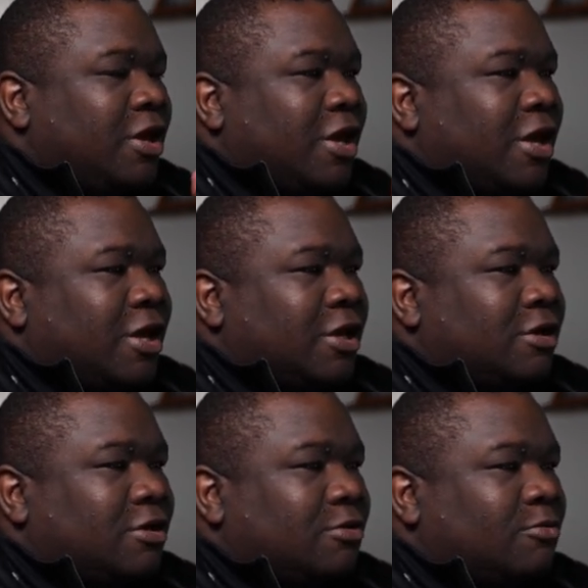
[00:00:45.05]

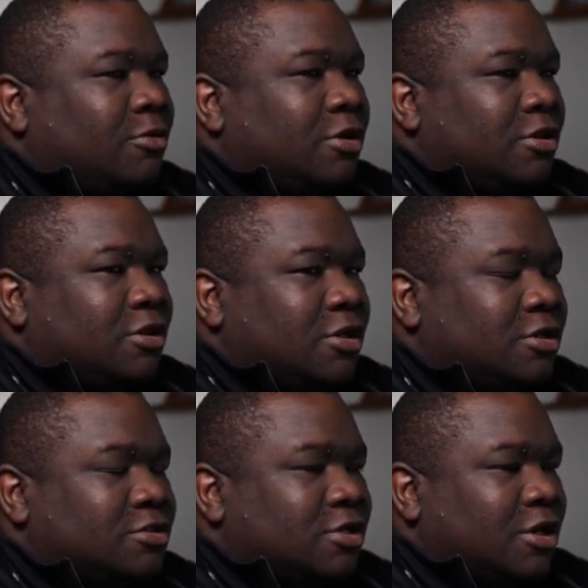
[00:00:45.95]
And one of the
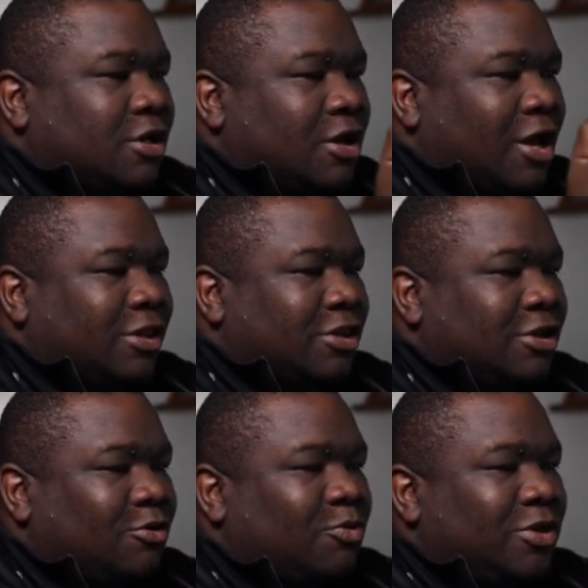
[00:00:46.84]
things that I
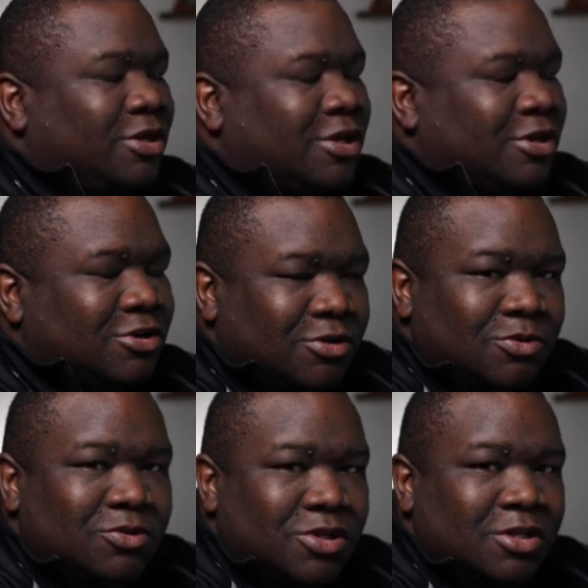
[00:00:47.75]
think we can
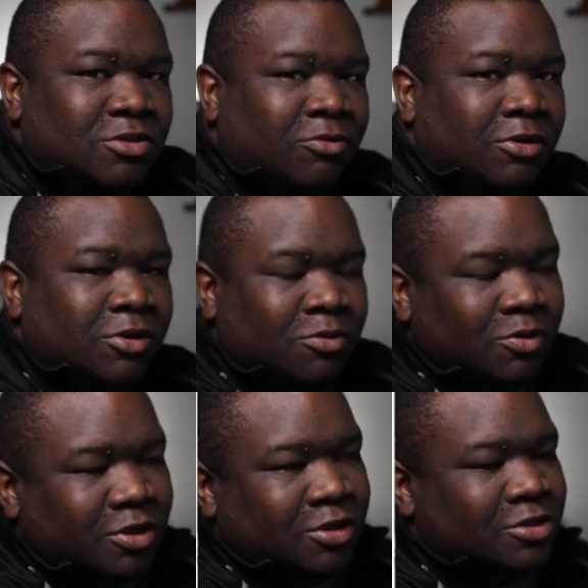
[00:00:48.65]
do to this photo
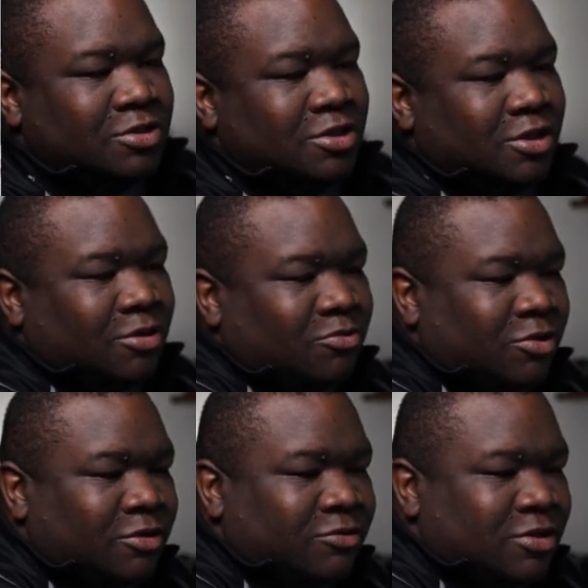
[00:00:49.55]
is get
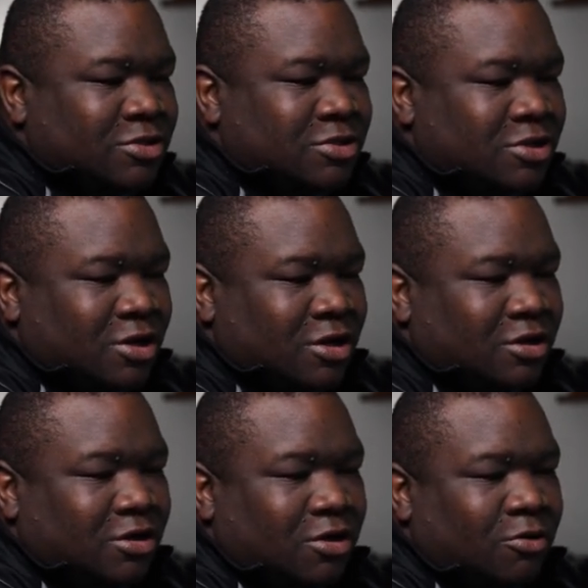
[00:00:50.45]
rid of this
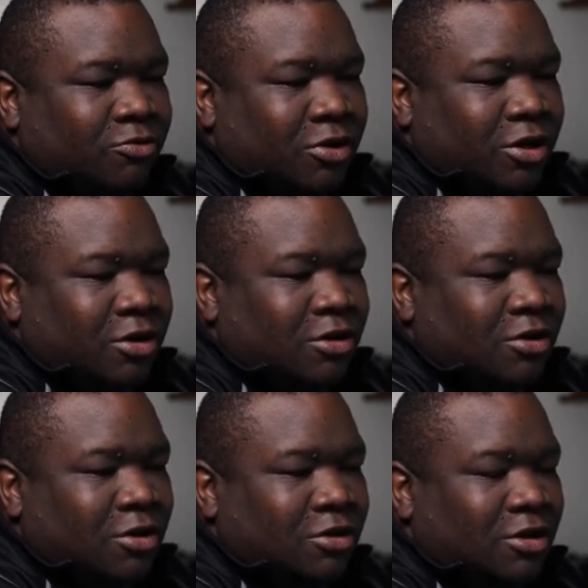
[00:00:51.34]
duck over here
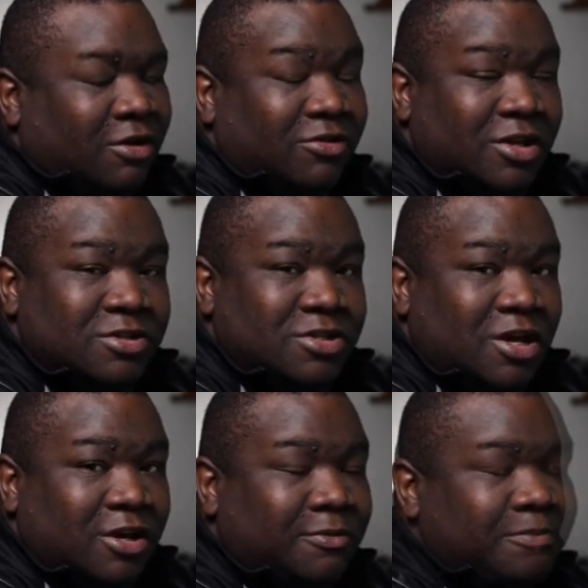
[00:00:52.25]
on the left-hand
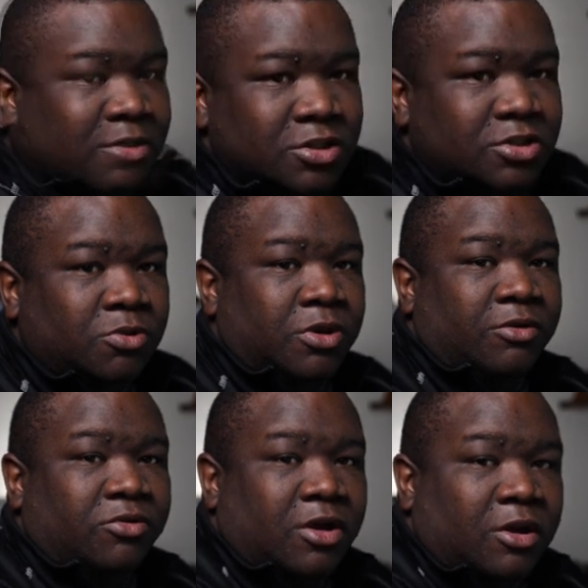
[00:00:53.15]
side. So
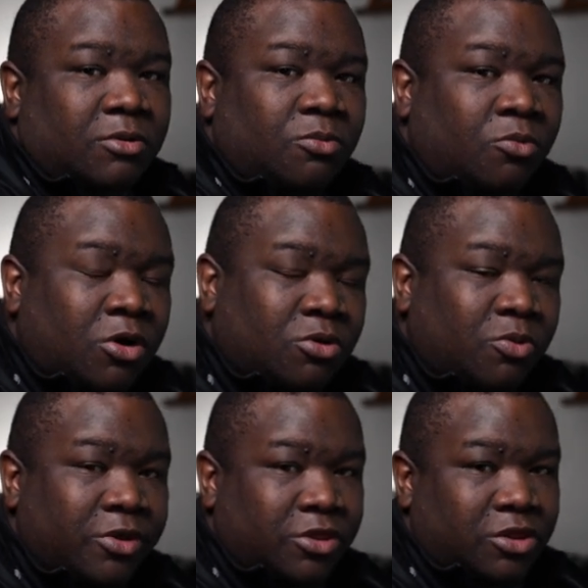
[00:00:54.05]
whenever I work
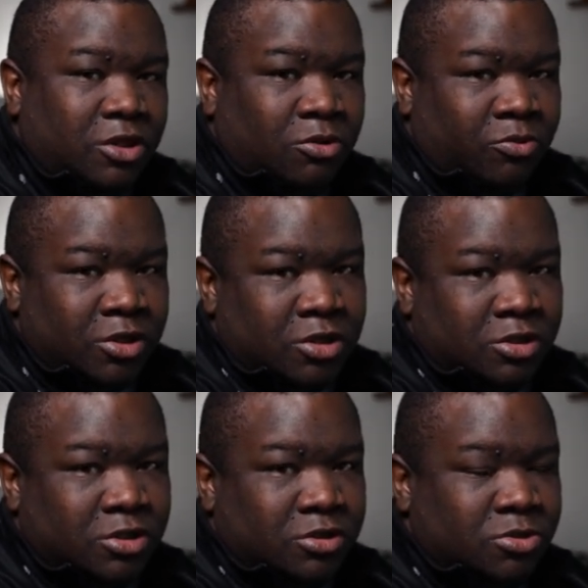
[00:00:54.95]
with the
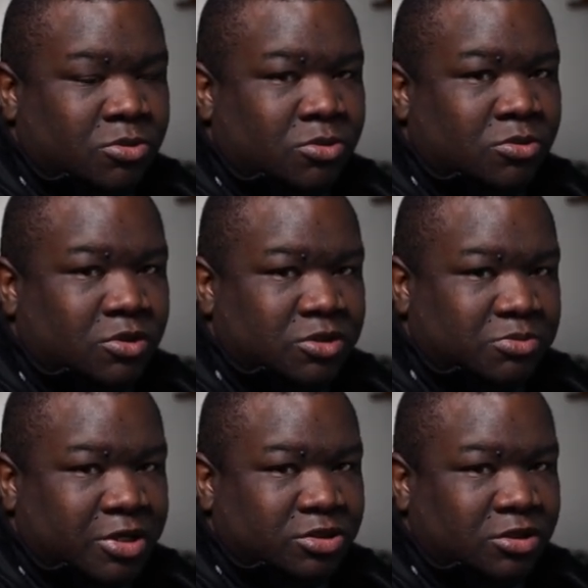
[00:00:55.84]
retouching tool,
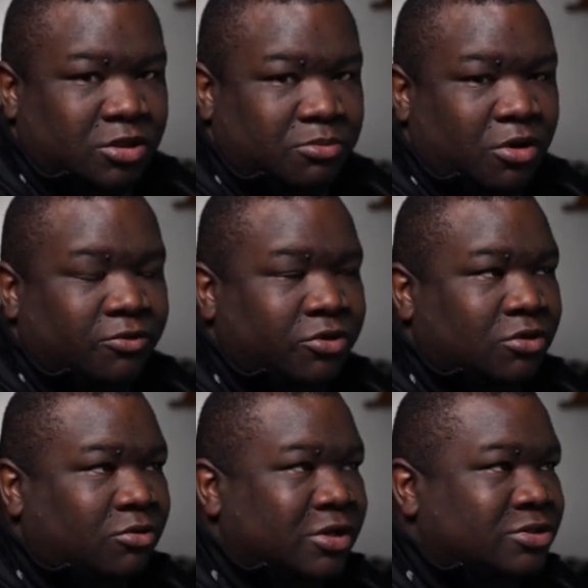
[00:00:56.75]
especially the perfect
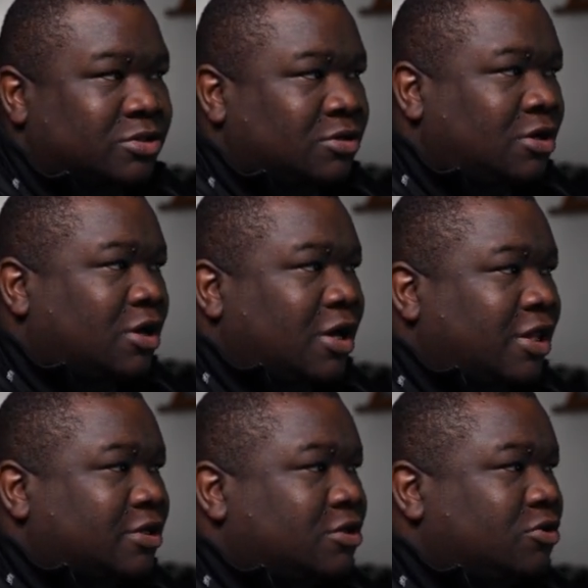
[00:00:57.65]
eraser, I
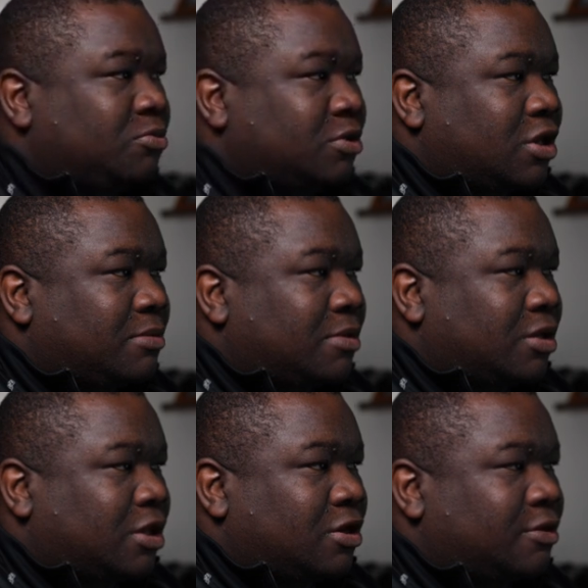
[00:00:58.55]
like to duplicate my
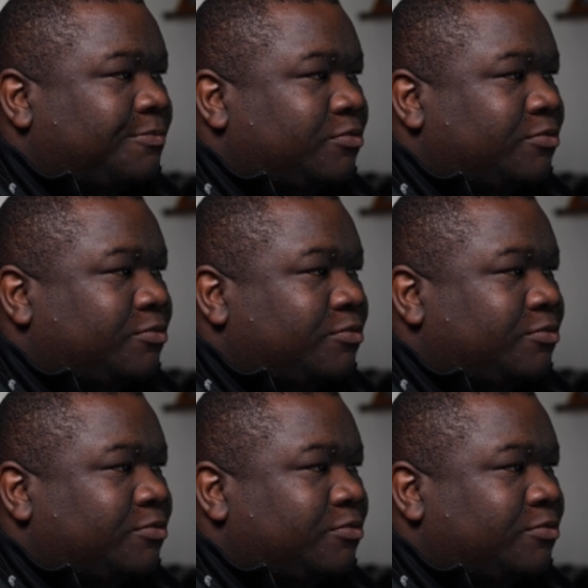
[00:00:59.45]
layer.